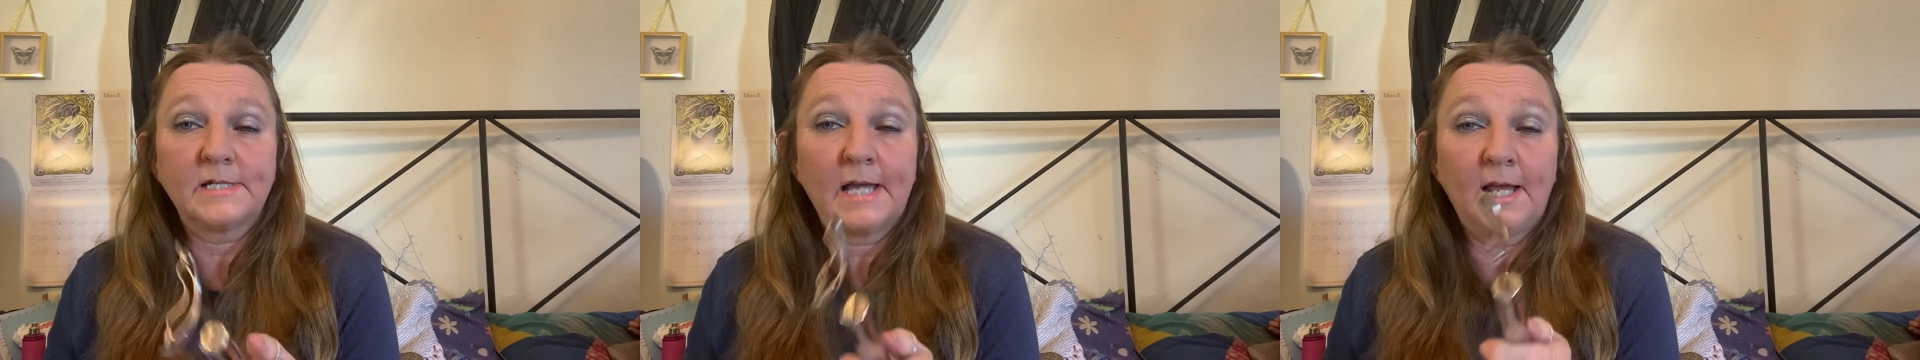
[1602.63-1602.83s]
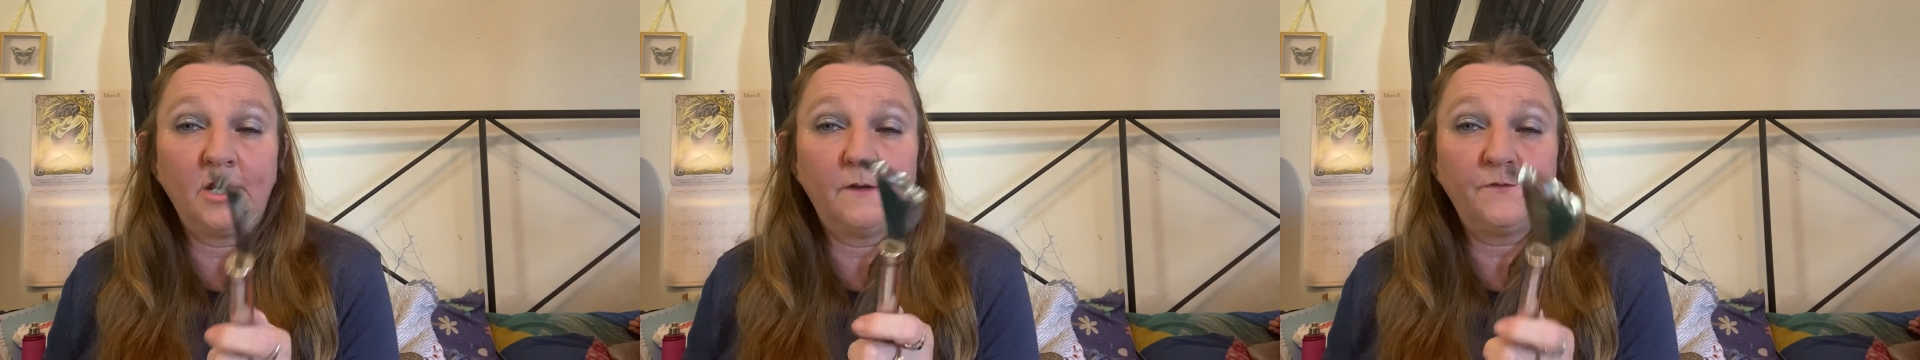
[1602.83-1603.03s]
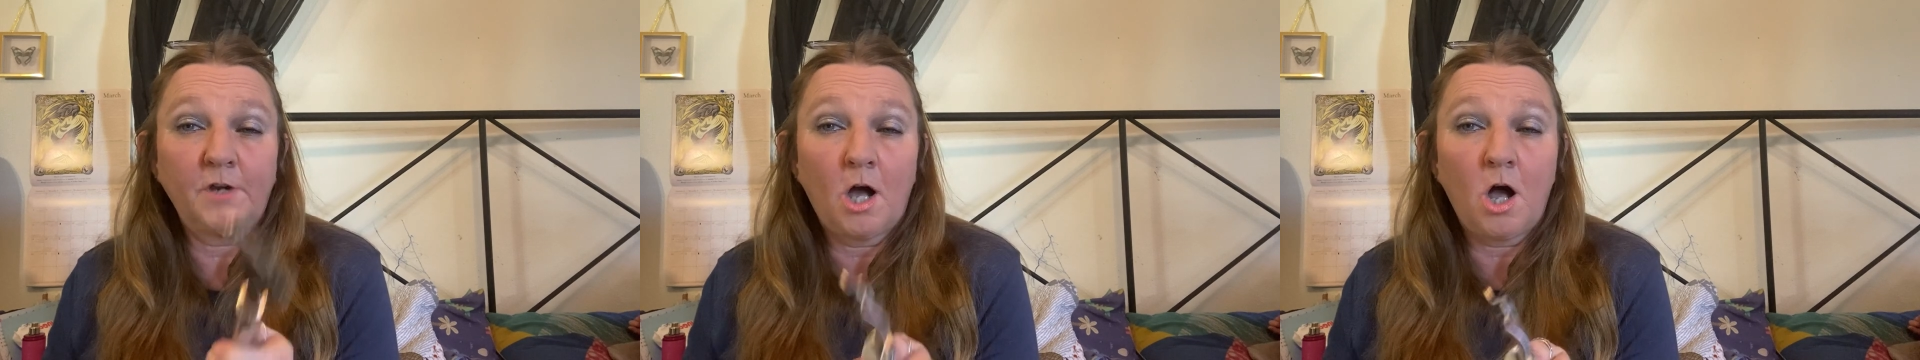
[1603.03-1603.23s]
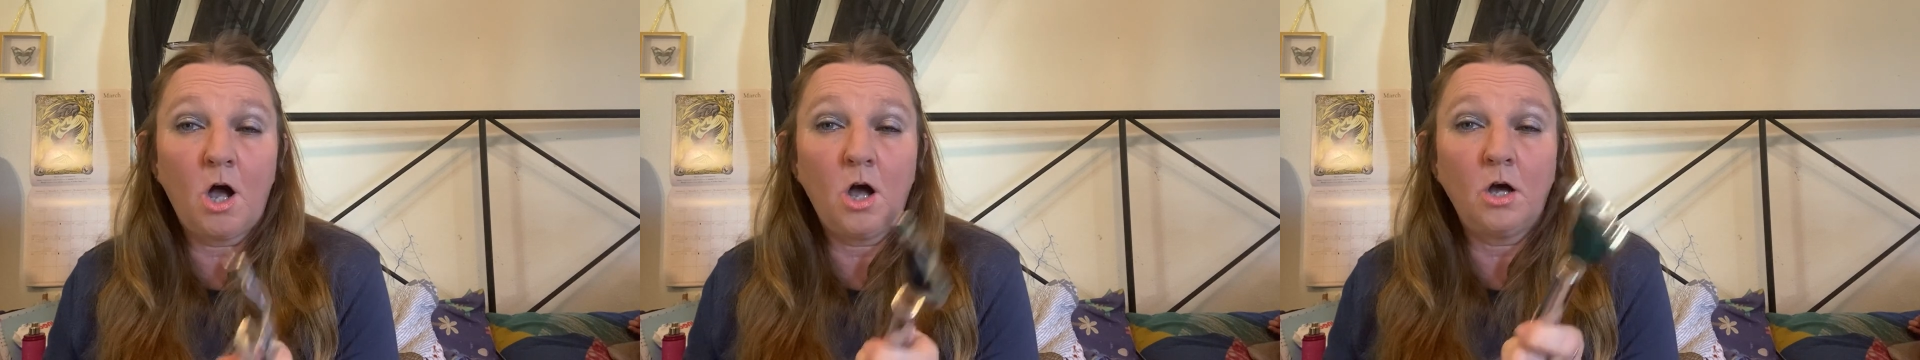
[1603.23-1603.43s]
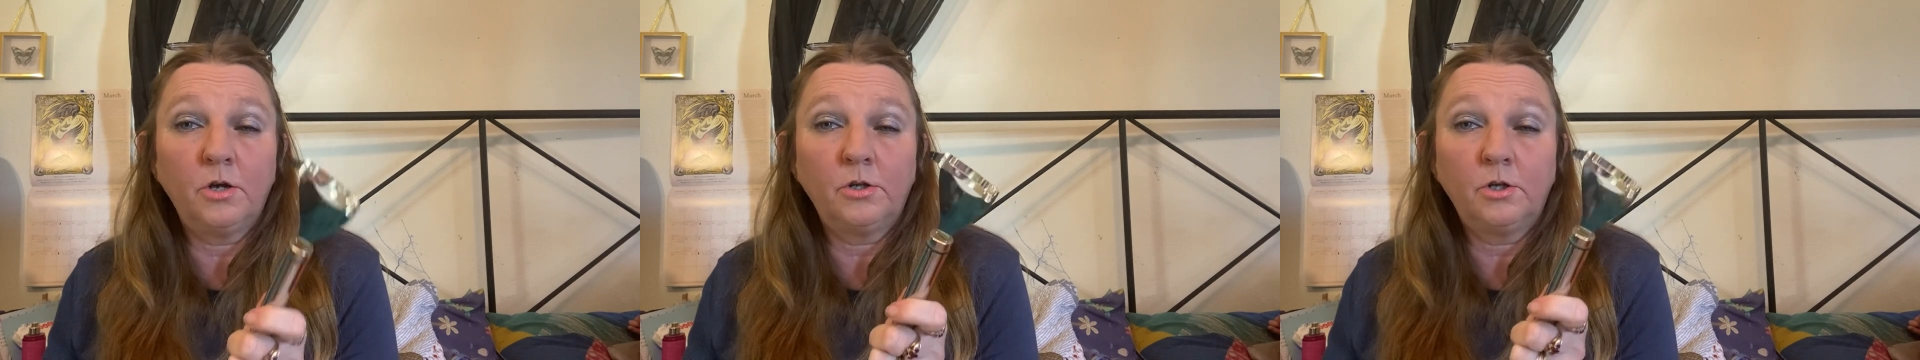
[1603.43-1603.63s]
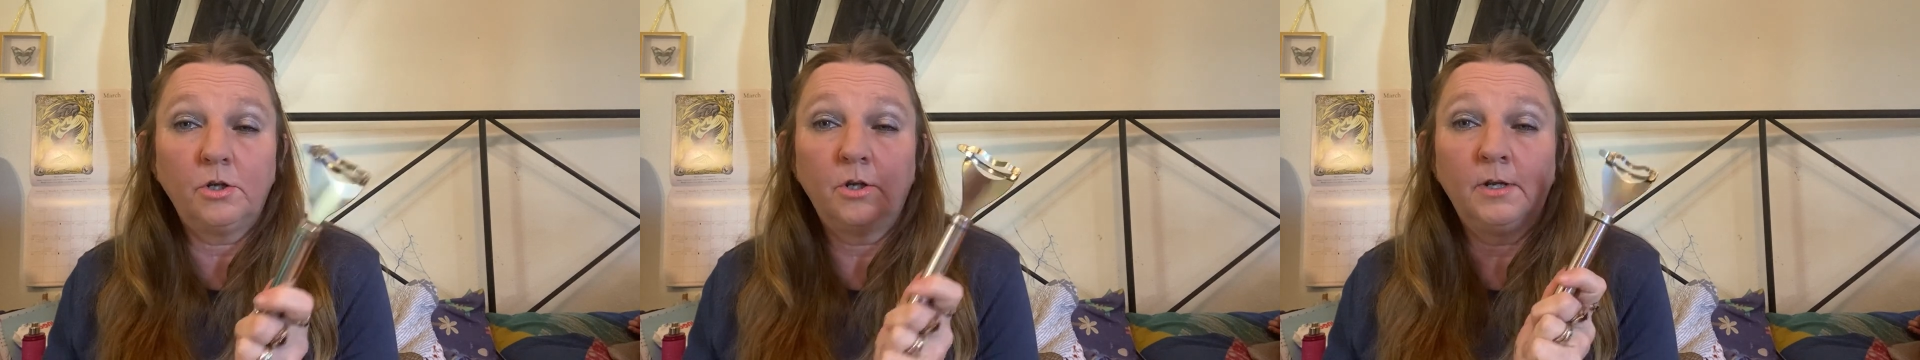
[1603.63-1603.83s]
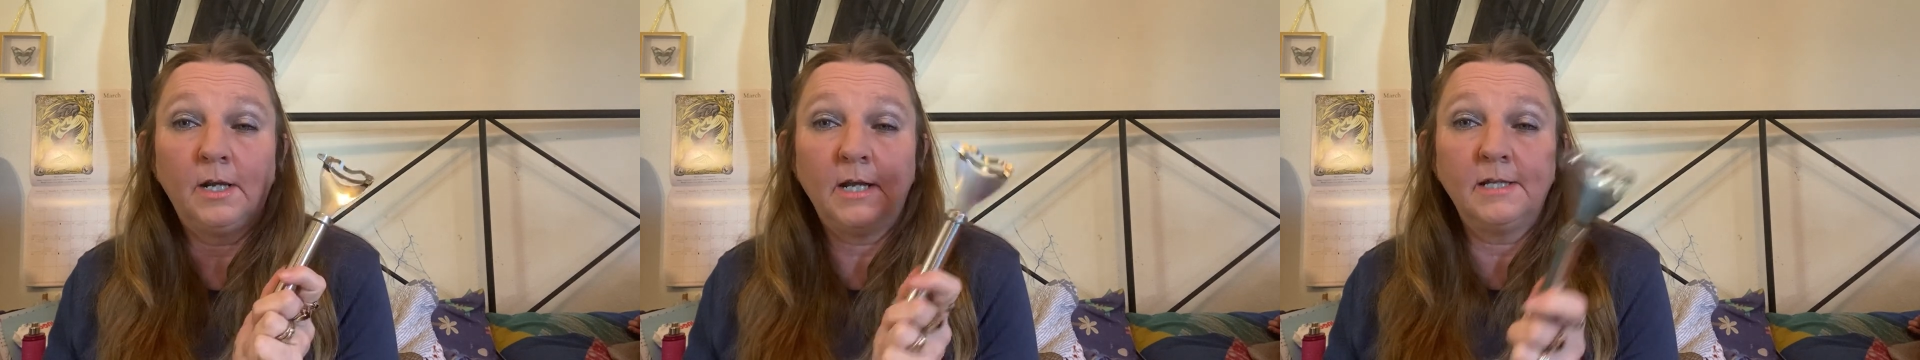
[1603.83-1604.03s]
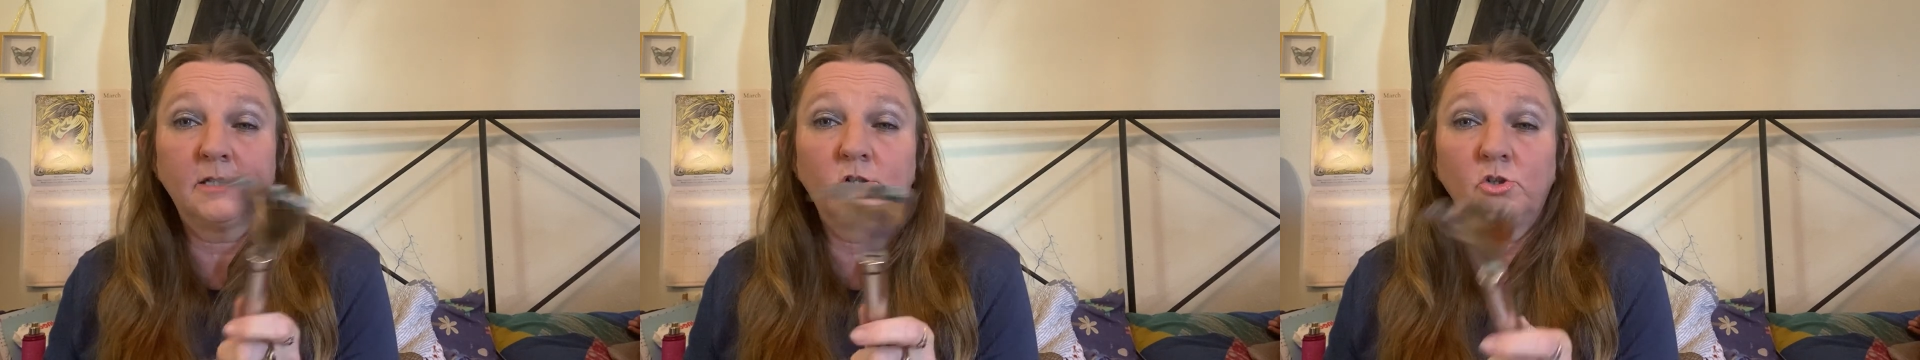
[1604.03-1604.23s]
And if y'all
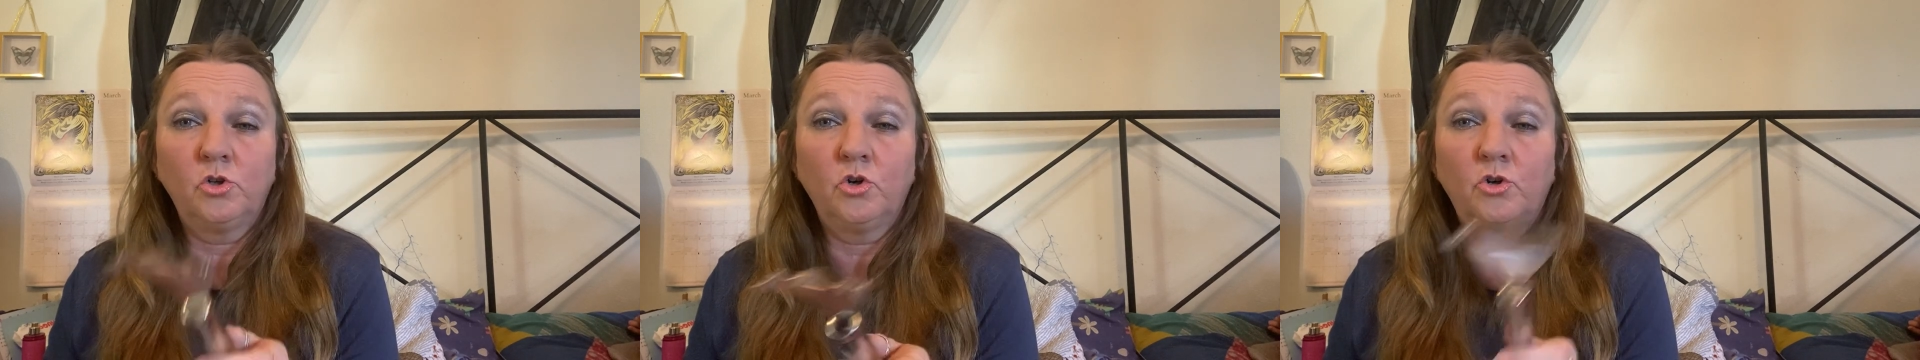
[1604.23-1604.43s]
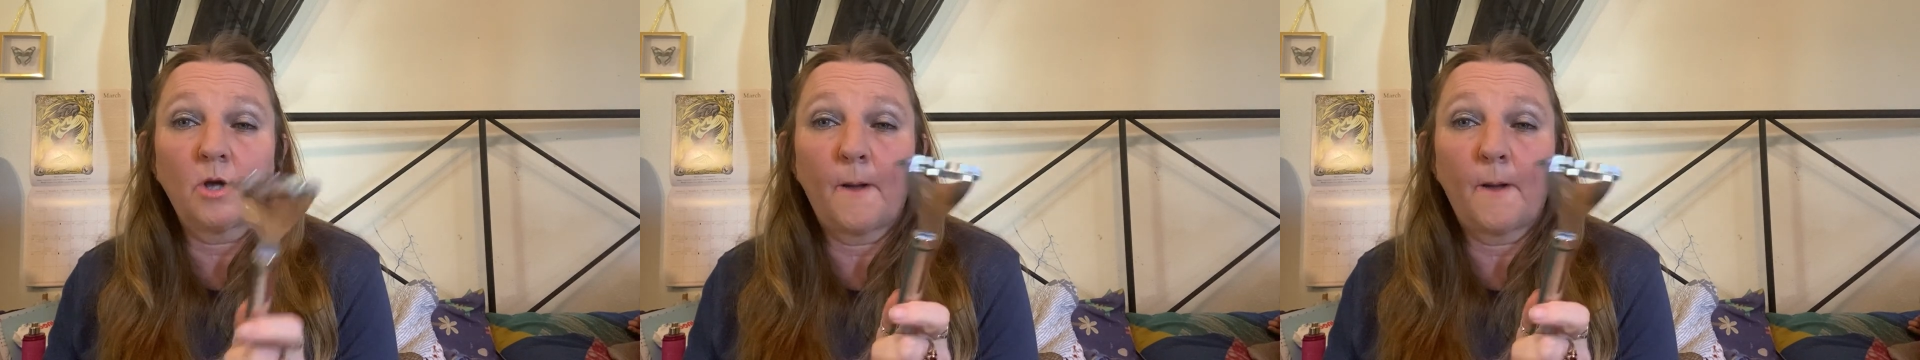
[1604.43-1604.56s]
need to look